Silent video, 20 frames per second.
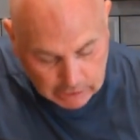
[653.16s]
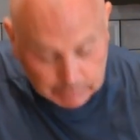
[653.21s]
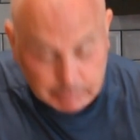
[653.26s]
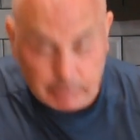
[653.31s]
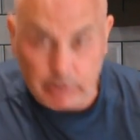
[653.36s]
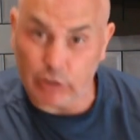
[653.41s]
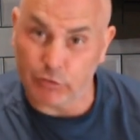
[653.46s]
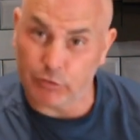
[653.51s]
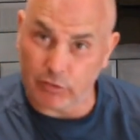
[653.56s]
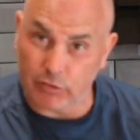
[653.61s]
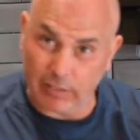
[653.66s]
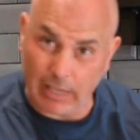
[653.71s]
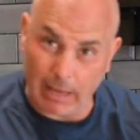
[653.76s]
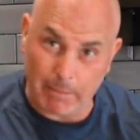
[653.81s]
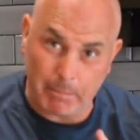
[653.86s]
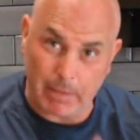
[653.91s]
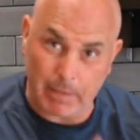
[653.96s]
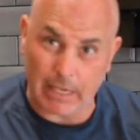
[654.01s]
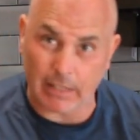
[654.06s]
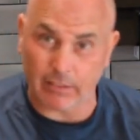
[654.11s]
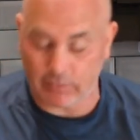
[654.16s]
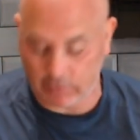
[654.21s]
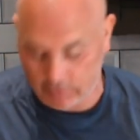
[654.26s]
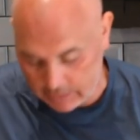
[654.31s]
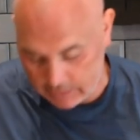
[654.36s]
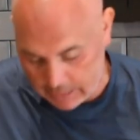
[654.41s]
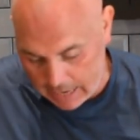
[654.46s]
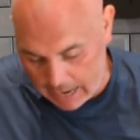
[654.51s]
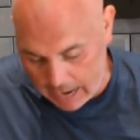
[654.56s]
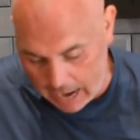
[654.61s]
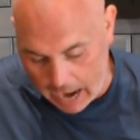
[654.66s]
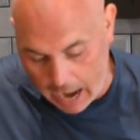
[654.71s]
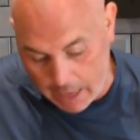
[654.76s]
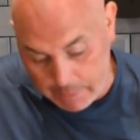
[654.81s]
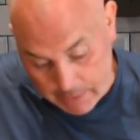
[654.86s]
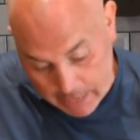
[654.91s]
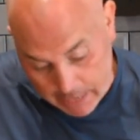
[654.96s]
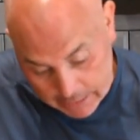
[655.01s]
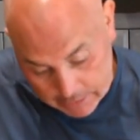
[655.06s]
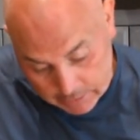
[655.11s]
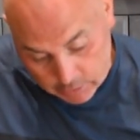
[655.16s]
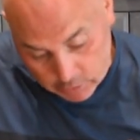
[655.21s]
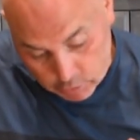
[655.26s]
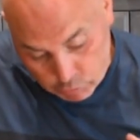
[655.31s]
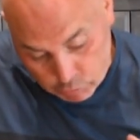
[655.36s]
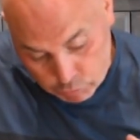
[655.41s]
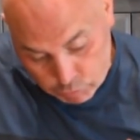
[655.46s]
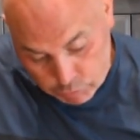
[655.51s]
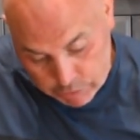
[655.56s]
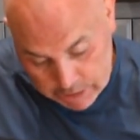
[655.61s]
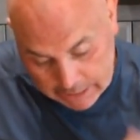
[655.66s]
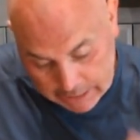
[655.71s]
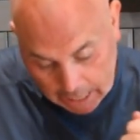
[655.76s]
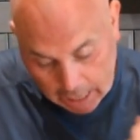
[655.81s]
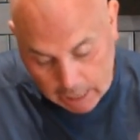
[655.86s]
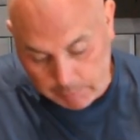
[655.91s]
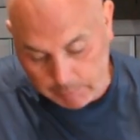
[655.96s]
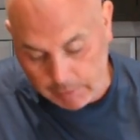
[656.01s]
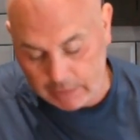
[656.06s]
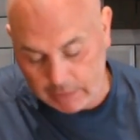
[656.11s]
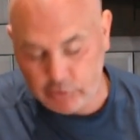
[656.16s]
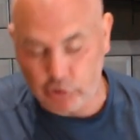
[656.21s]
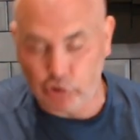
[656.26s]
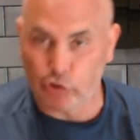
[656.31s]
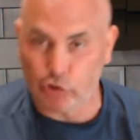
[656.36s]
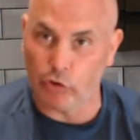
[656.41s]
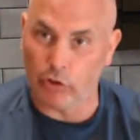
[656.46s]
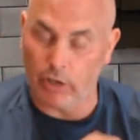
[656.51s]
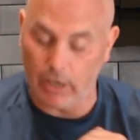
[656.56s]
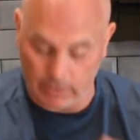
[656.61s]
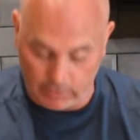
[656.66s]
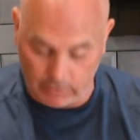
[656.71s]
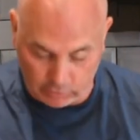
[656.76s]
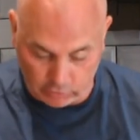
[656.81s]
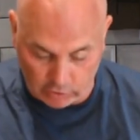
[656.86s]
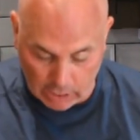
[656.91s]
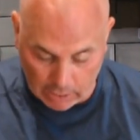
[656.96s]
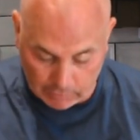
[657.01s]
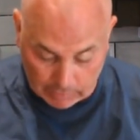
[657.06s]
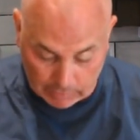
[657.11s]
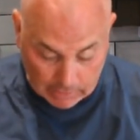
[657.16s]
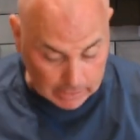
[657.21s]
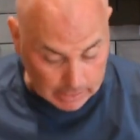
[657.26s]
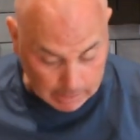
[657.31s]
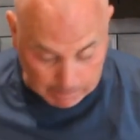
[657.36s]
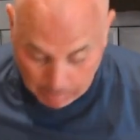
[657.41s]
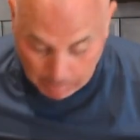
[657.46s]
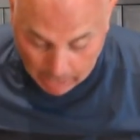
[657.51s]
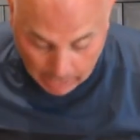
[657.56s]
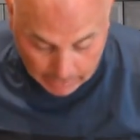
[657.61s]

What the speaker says: oven just for 10 minutes and then recaramelize the sugar and serve it. But